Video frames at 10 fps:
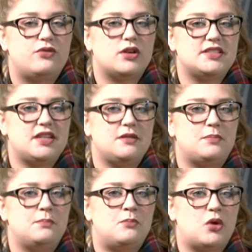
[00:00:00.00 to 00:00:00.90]

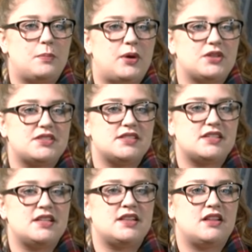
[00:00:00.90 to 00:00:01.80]
14 more
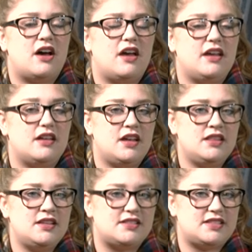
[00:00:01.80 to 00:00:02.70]
persons in,
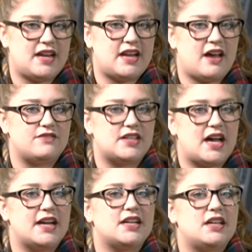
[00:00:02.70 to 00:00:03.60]
in the state have
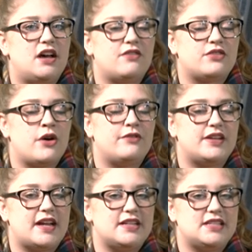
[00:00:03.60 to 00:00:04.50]
died of
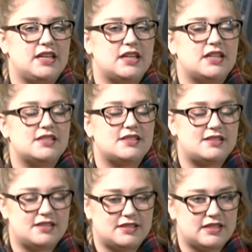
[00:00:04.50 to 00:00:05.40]
COVID 19
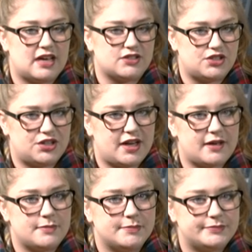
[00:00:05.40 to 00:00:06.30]
since yesterday.